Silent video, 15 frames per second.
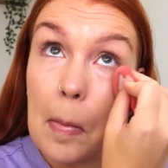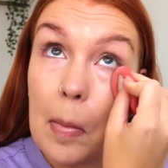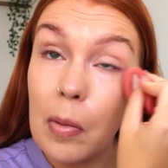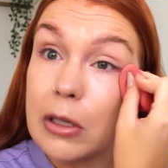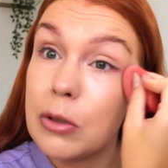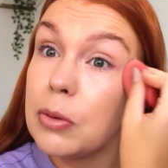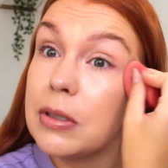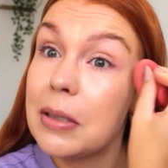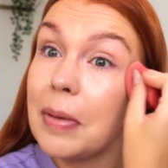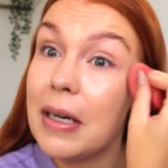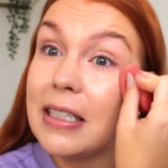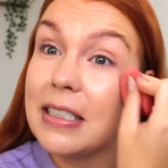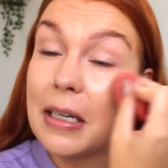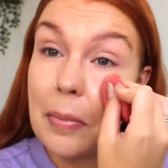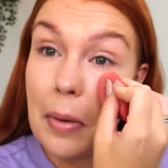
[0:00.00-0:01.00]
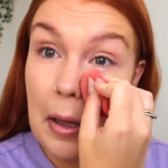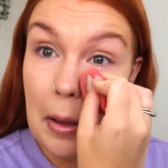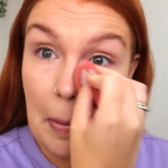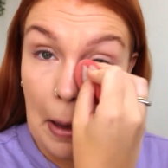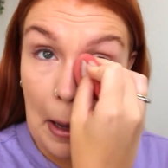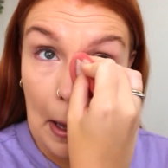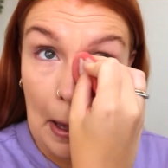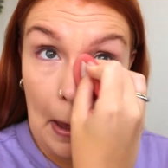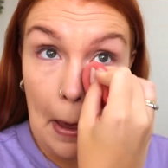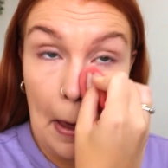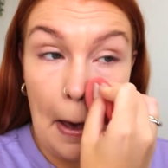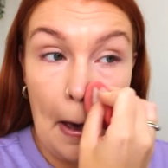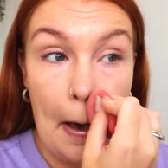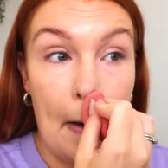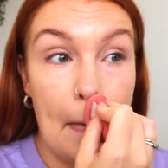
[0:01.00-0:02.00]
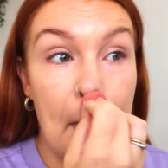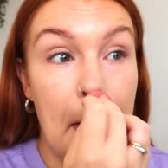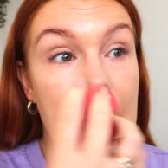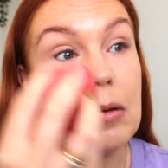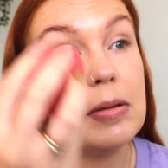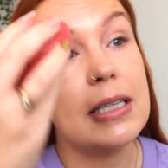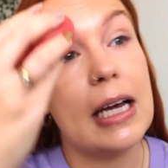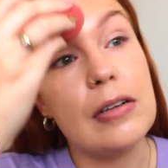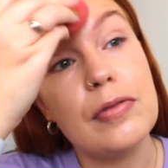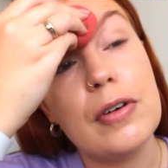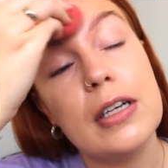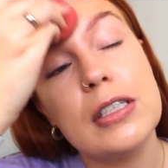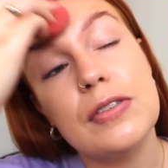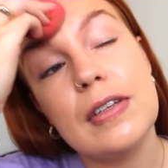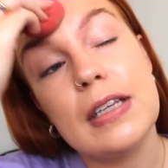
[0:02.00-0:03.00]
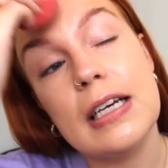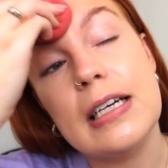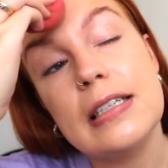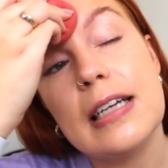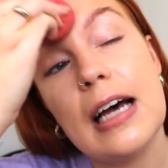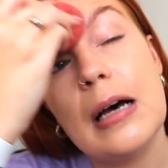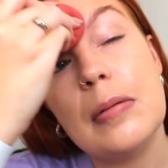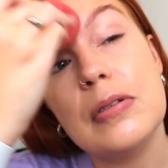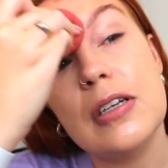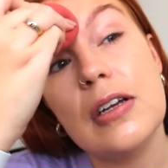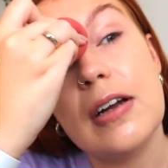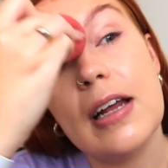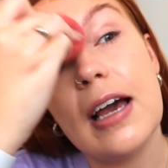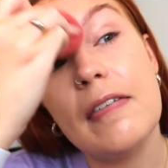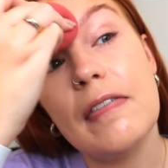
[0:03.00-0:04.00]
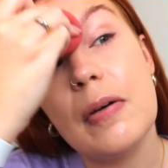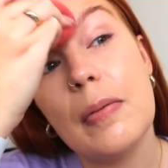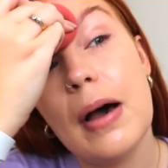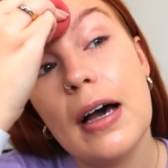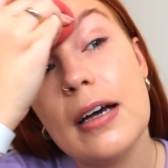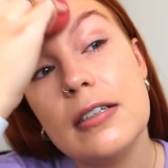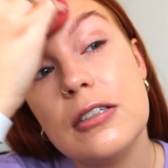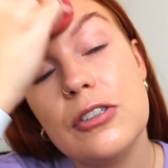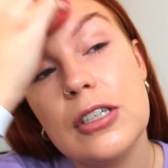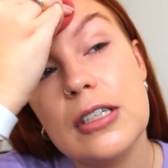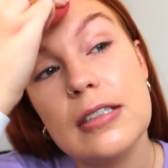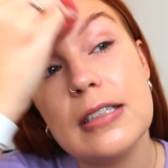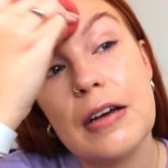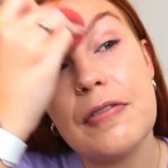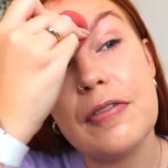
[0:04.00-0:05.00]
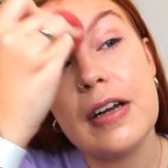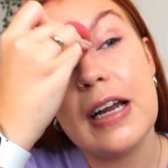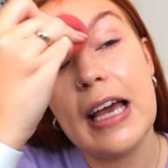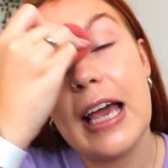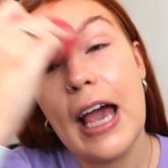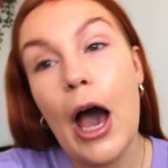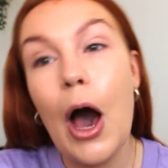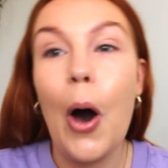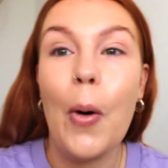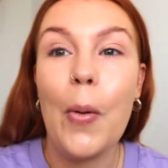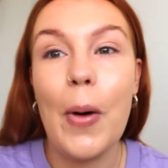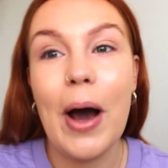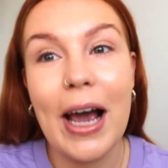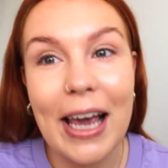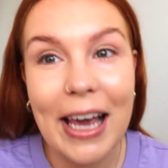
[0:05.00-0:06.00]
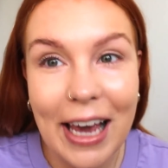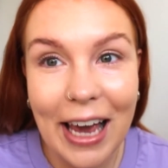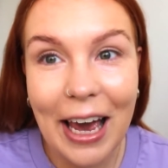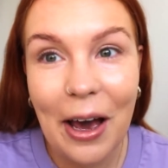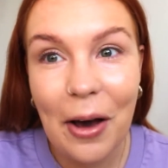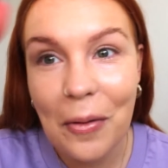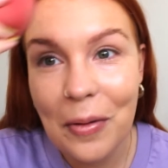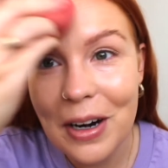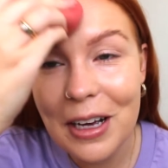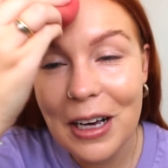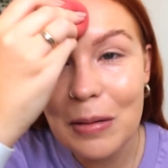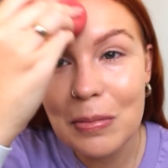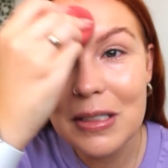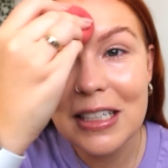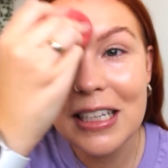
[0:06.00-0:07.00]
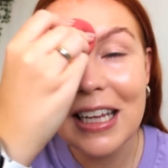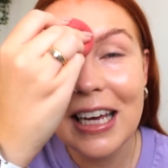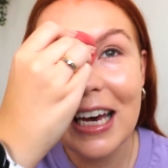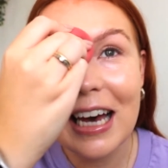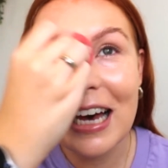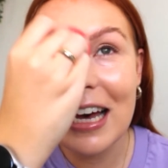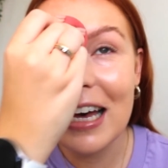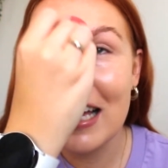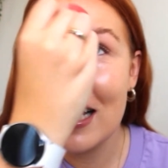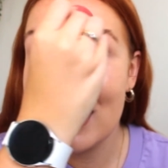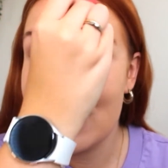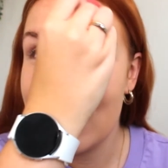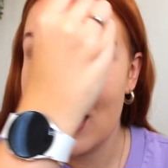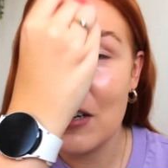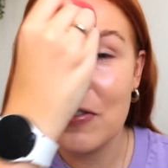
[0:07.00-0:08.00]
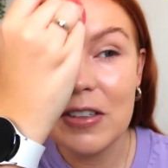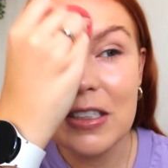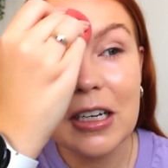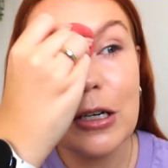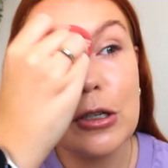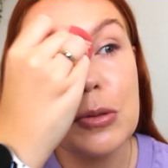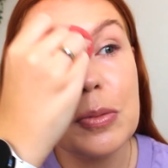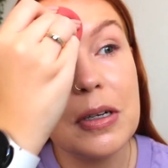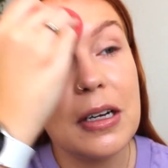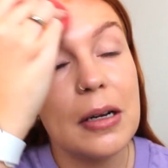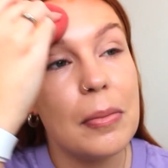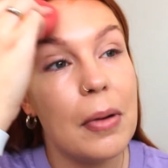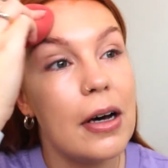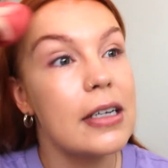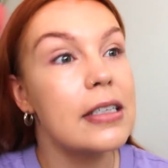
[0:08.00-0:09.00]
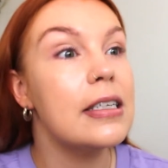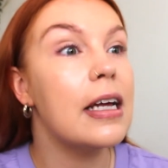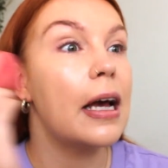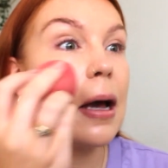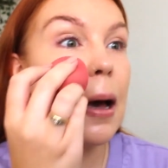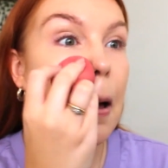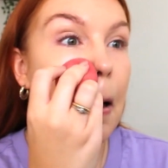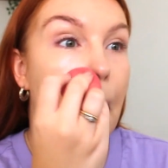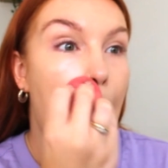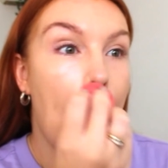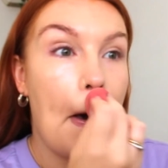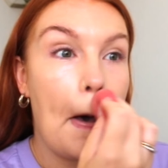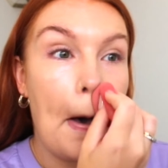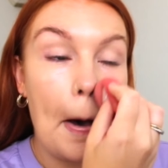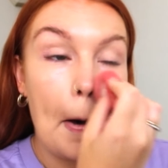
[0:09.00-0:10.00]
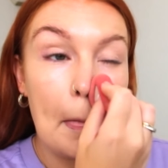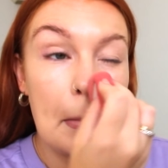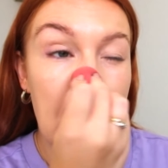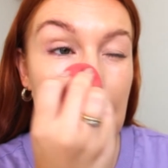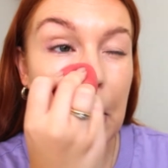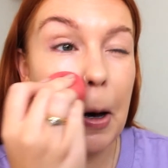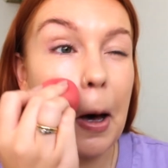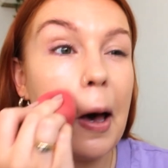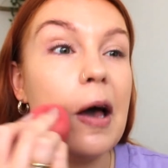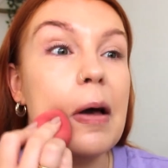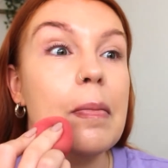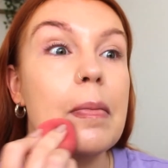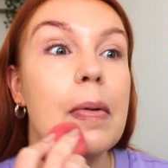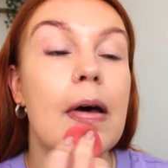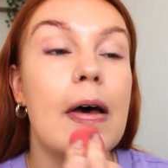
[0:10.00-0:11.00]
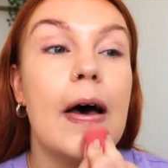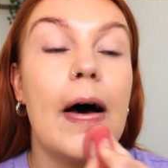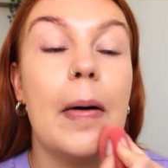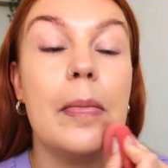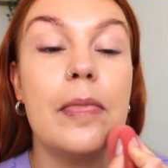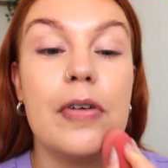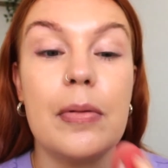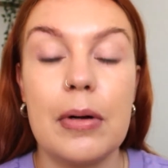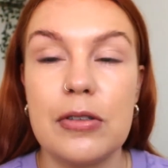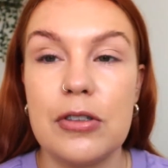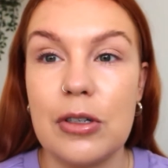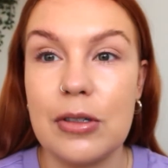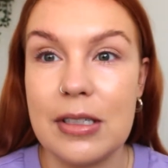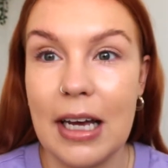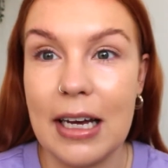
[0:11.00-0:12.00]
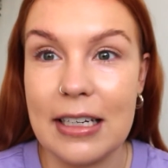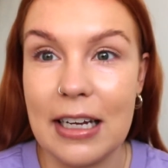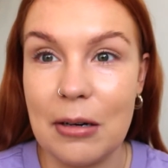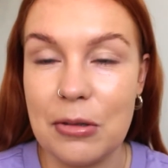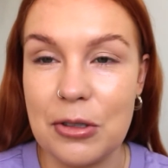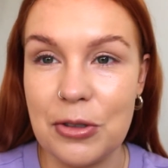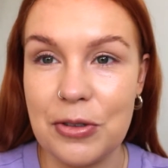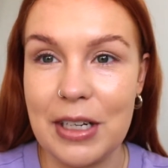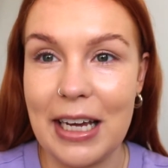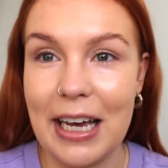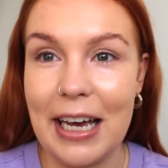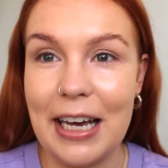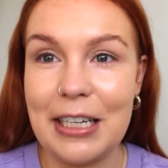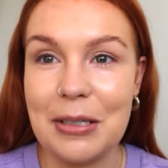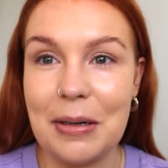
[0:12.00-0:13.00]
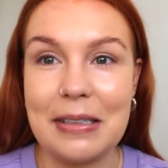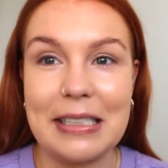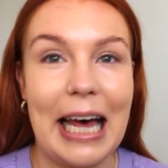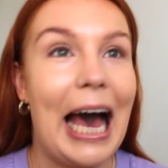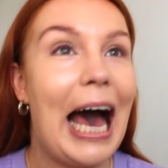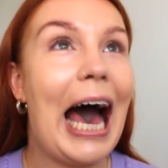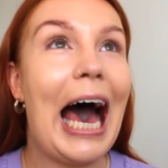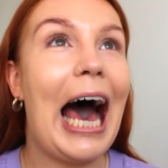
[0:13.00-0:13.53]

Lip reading: which was amazing by the way. And there was adverts for this absolutely everywhere, so she is definitely working it when it comes to the advertisement and marketing. And when I got home from London on Saturday, it was already here, so I was like,